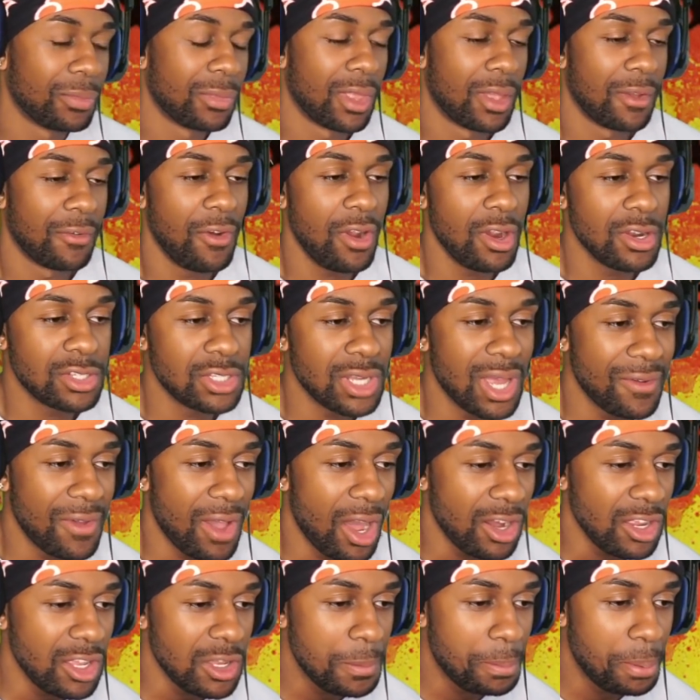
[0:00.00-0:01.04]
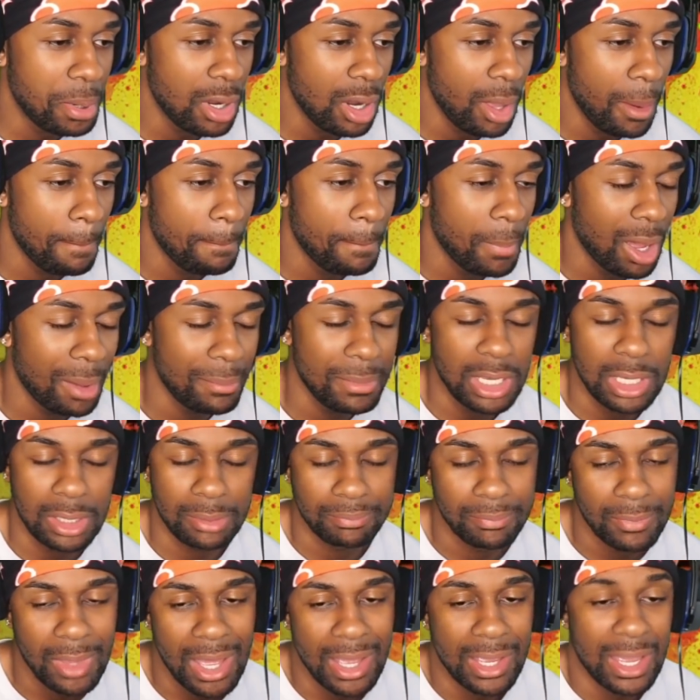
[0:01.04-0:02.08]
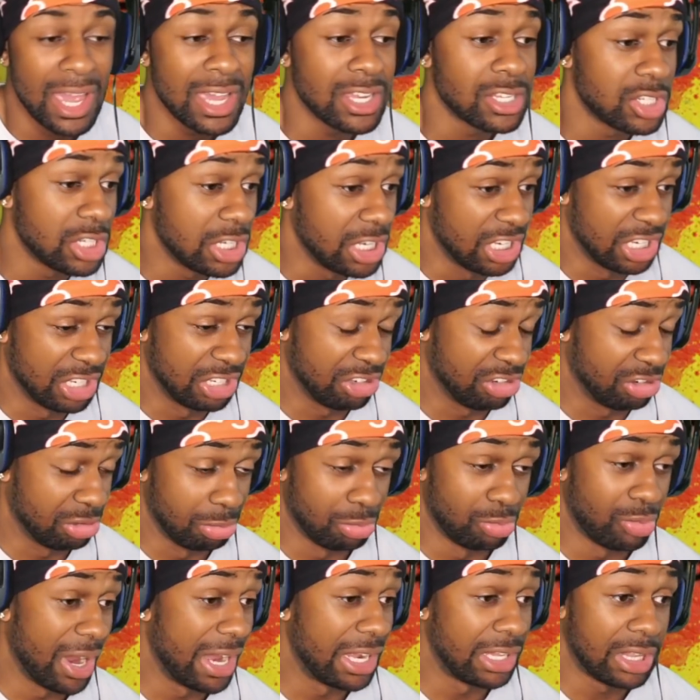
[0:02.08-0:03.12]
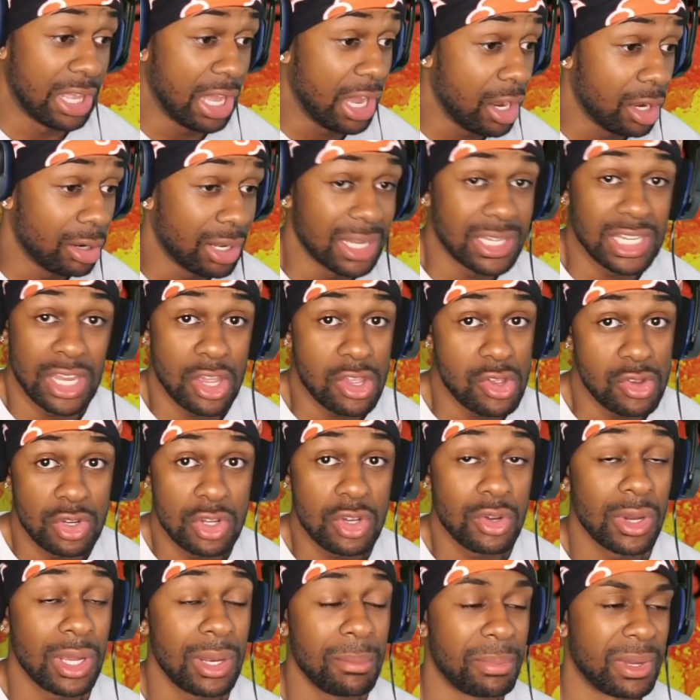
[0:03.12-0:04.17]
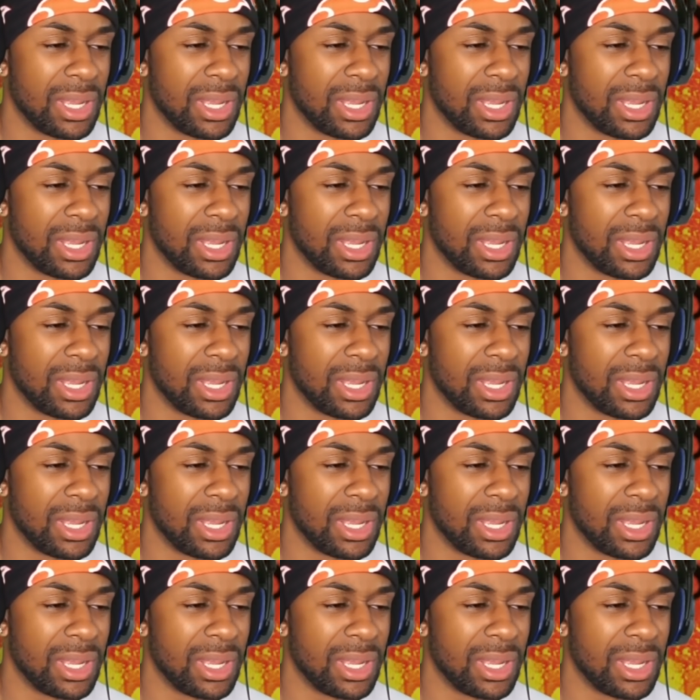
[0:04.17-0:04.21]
First off, how do you put them? I mean, I guess it's right there. That's how you do it.